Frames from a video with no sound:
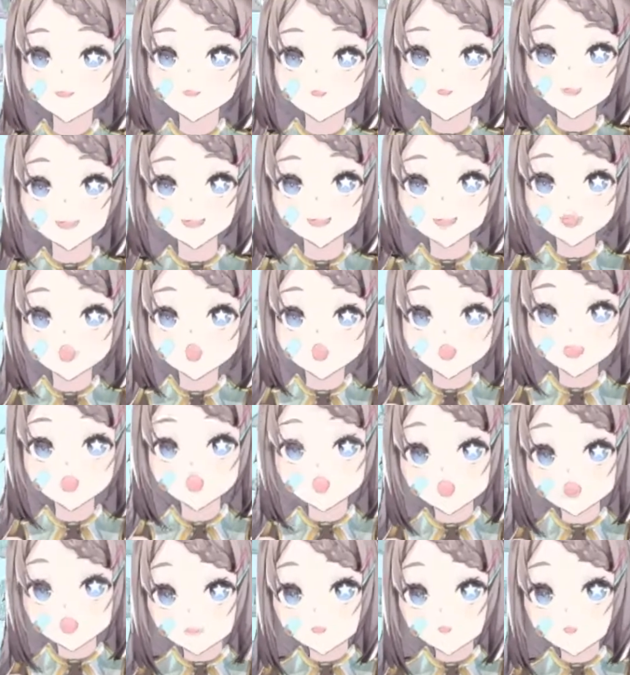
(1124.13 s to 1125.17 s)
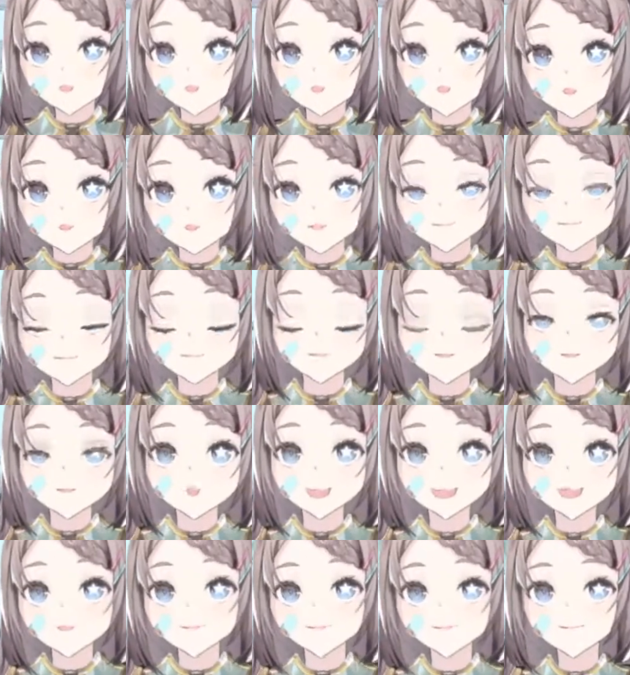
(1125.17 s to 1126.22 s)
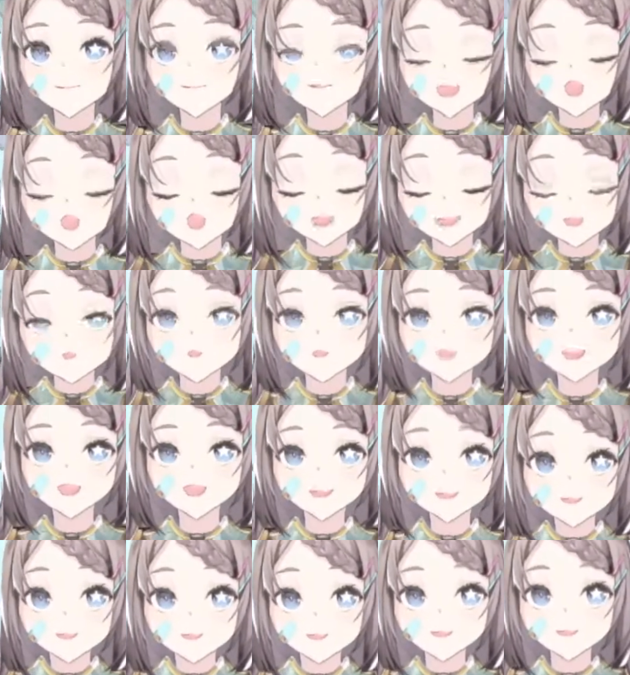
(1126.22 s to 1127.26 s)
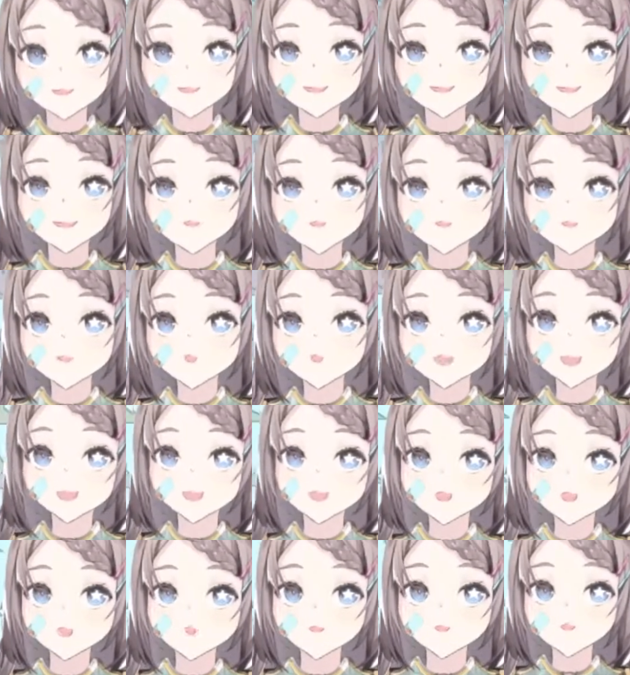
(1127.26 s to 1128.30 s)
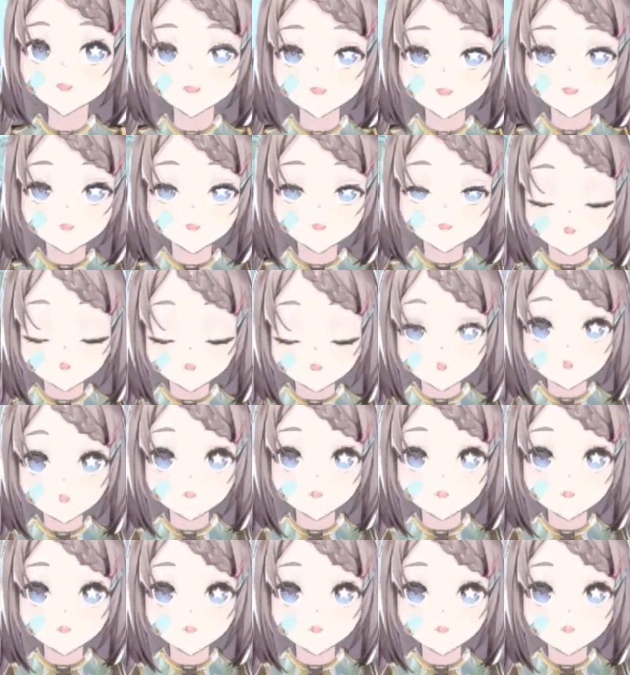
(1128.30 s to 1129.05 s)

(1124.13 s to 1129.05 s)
and sudo apt-get install Open SSH Server.